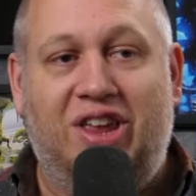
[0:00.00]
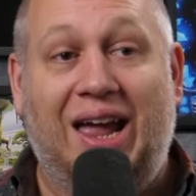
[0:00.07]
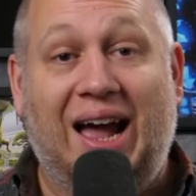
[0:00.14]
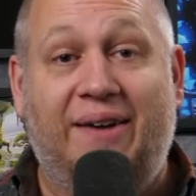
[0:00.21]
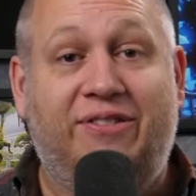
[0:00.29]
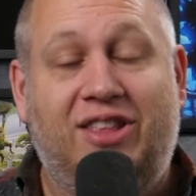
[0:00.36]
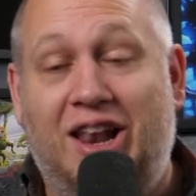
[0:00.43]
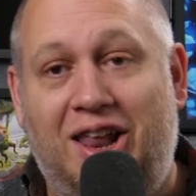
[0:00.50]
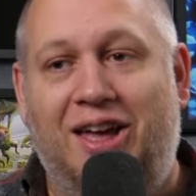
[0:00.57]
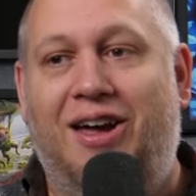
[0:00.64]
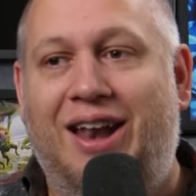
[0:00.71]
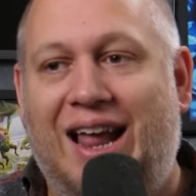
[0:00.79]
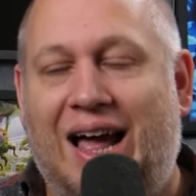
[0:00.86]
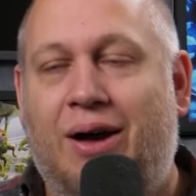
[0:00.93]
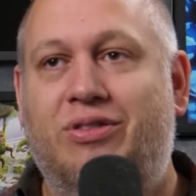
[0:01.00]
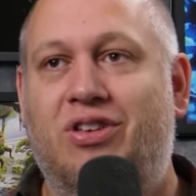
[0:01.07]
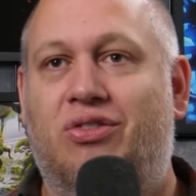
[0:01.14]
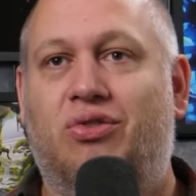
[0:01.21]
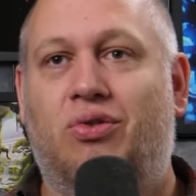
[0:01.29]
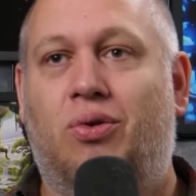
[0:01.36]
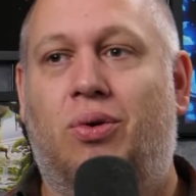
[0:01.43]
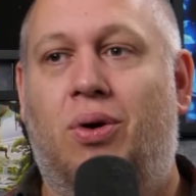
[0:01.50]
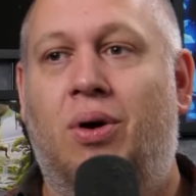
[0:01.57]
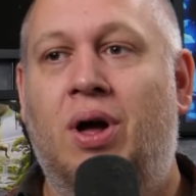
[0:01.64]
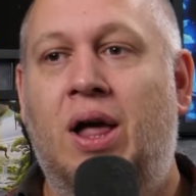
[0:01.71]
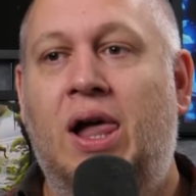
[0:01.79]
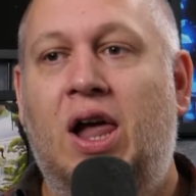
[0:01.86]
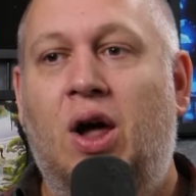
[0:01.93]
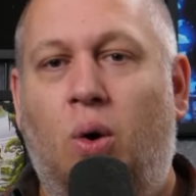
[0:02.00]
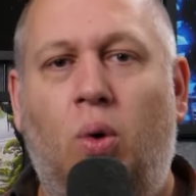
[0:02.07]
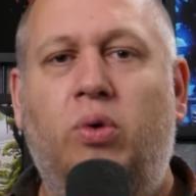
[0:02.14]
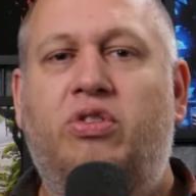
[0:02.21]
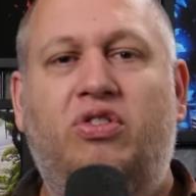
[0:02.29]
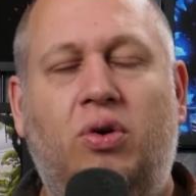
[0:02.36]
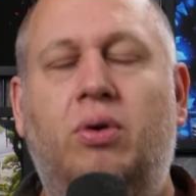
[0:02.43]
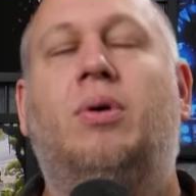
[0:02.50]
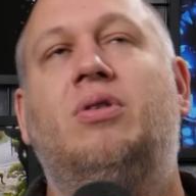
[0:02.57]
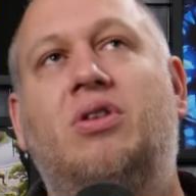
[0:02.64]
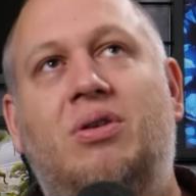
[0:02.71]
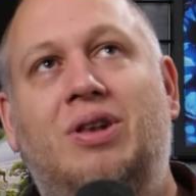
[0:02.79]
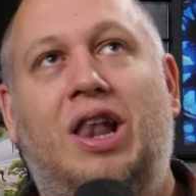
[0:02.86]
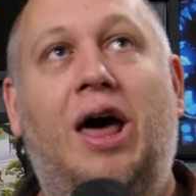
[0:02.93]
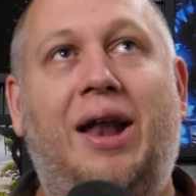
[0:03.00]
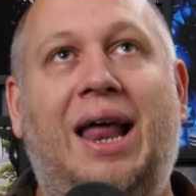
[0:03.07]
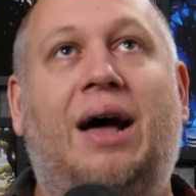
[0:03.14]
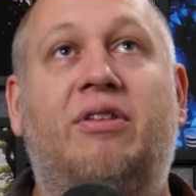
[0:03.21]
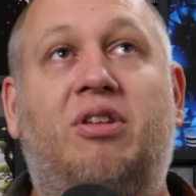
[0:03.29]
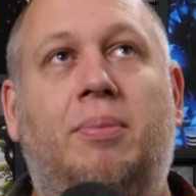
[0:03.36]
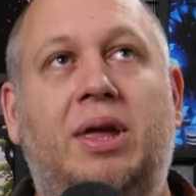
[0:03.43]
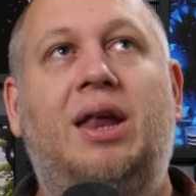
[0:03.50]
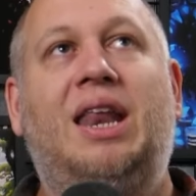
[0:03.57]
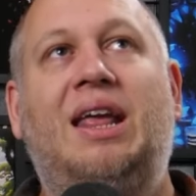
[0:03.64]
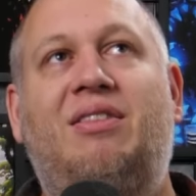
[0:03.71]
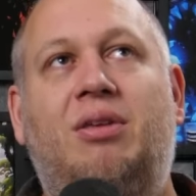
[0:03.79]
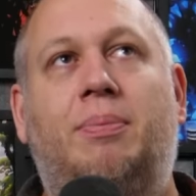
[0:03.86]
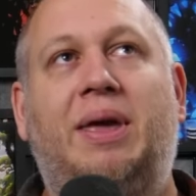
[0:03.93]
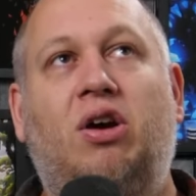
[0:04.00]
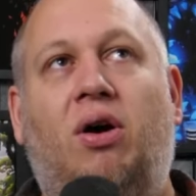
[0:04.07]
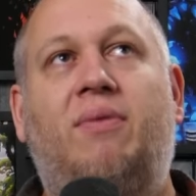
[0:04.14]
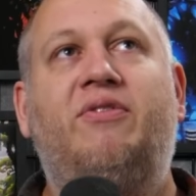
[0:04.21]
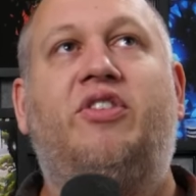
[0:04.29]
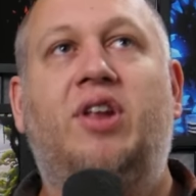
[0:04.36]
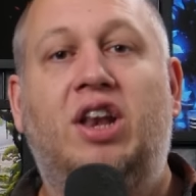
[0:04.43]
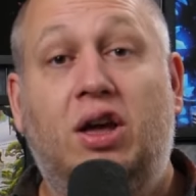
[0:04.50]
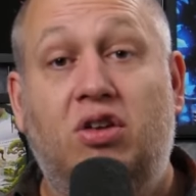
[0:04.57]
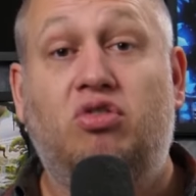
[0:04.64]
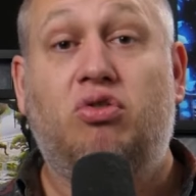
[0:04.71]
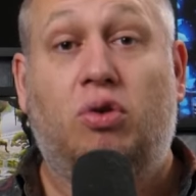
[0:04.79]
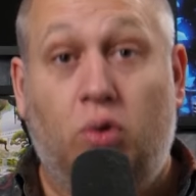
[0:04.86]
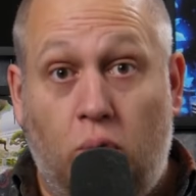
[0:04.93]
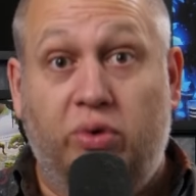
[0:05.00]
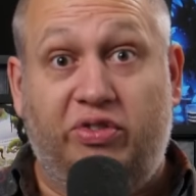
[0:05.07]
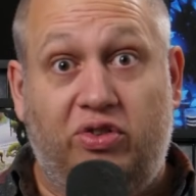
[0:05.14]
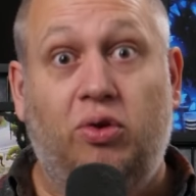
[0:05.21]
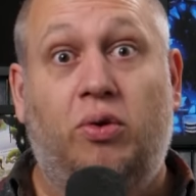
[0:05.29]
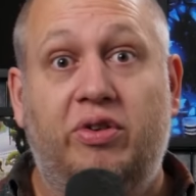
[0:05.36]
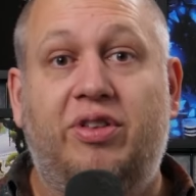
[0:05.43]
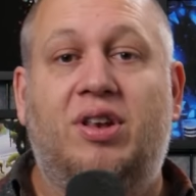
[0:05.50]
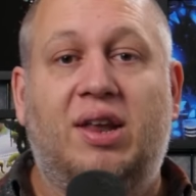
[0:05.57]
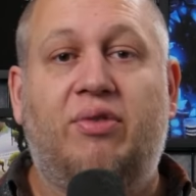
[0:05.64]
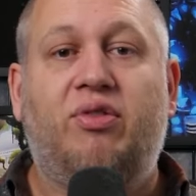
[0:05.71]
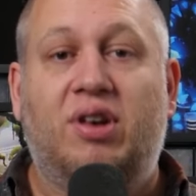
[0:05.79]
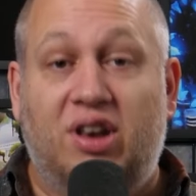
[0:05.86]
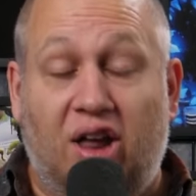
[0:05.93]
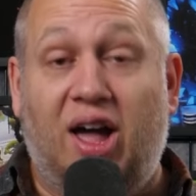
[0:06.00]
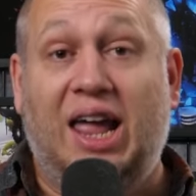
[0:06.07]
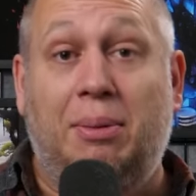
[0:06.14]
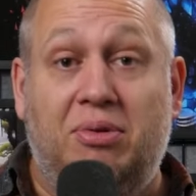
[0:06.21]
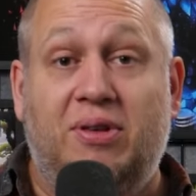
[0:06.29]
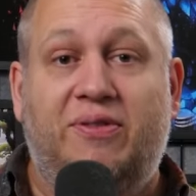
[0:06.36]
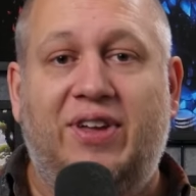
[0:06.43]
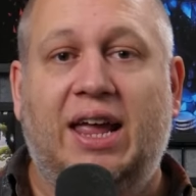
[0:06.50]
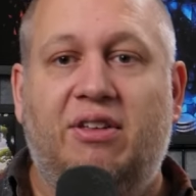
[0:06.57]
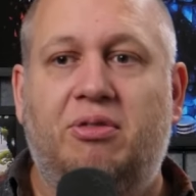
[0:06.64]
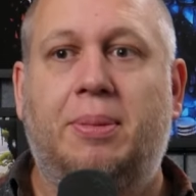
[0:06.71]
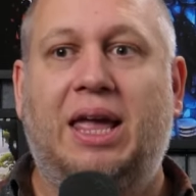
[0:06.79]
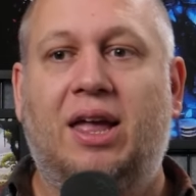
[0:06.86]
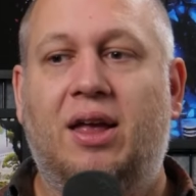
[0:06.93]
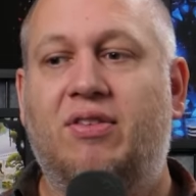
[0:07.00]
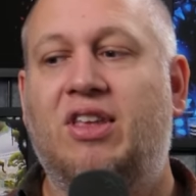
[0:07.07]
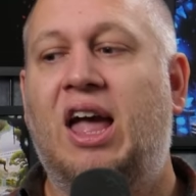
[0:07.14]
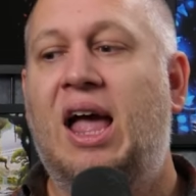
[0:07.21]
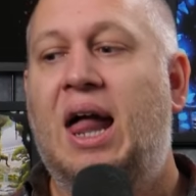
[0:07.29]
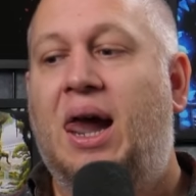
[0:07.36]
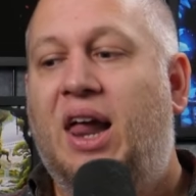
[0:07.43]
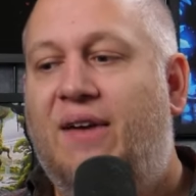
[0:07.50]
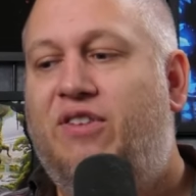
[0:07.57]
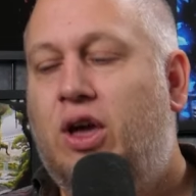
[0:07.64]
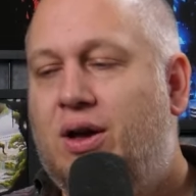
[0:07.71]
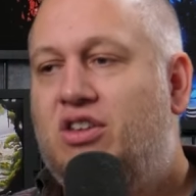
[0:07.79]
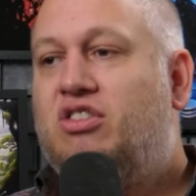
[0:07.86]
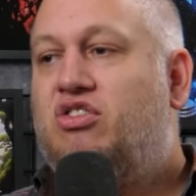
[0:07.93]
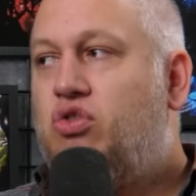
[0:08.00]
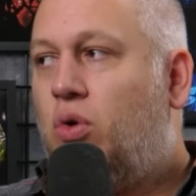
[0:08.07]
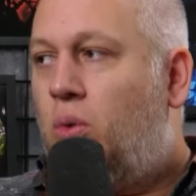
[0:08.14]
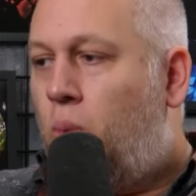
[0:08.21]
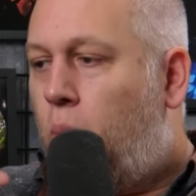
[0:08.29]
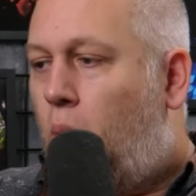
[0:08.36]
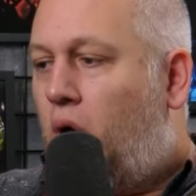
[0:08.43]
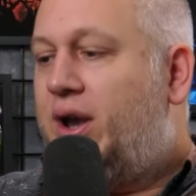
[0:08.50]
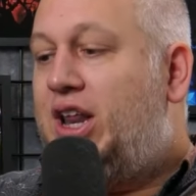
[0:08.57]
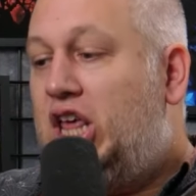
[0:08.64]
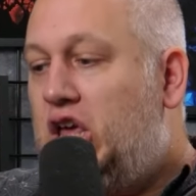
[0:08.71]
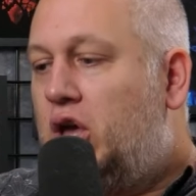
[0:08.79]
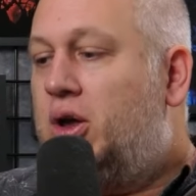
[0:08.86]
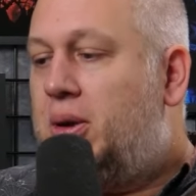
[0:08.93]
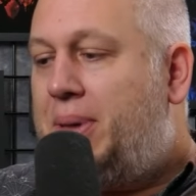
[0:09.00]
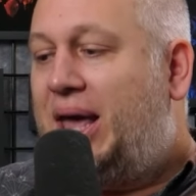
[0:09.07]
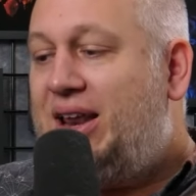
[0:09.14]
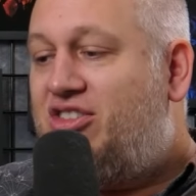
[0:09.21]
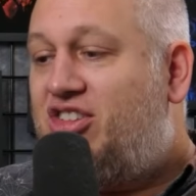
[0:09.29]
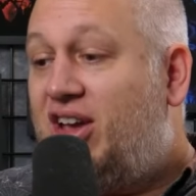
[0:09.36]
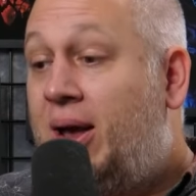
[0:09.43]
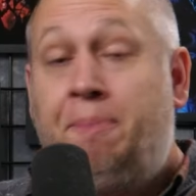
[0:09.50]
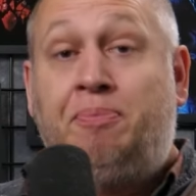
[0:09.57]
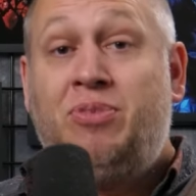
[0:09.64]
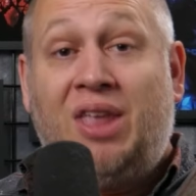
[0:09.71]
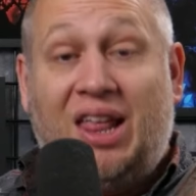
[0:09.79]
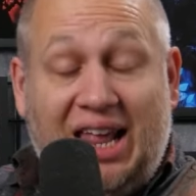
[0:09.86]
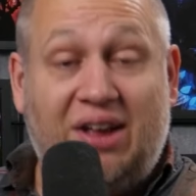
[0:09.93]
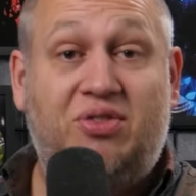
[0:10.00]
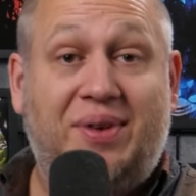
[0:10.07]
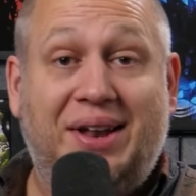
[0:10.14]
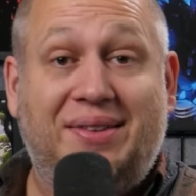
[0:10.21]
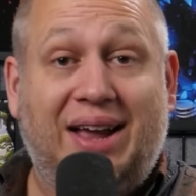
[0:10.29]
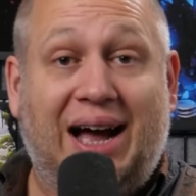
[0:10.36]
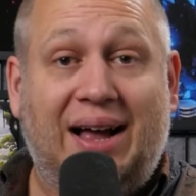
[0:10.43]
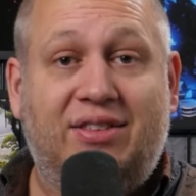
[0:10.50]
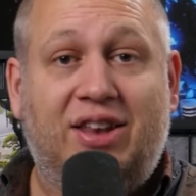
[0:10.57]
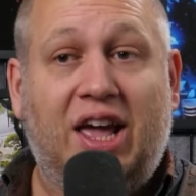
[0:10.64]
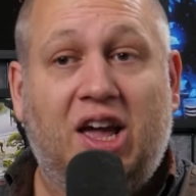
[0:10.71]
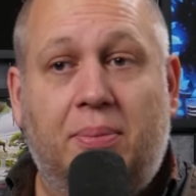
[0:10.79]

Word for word: You have to learn how to draw all sort or not learn how to, but you need to be confident you can draw all sorts of different types of things because if you can just draw one good picture, that's fantastic.